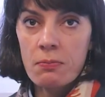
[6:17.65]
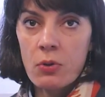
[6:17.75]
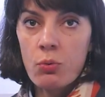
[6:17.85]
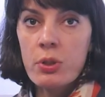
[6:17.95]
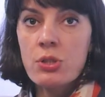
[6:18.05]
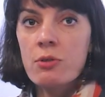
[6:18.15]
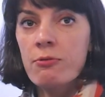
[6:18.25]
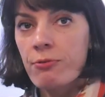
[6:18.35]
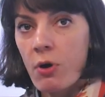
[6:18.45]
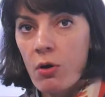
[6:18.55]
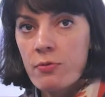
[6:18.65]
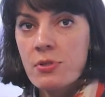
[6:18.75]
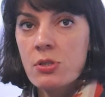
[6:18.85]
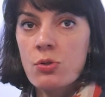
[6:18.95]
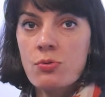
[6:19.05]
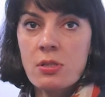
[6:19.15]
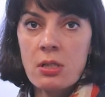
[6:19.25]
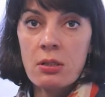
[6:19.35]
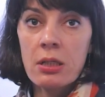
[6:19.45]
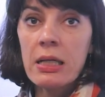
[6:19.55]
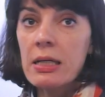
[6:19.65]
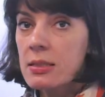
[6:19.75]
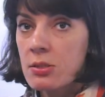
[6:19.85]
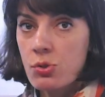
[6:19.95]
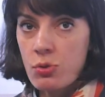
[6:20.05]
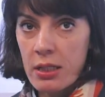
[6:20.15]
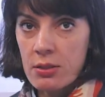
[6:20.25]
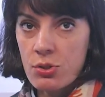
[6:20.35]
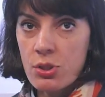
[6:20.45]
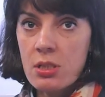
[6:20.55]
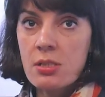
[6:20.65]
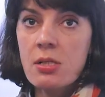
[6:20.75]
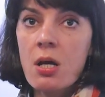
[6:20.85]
which involves using hidden strategies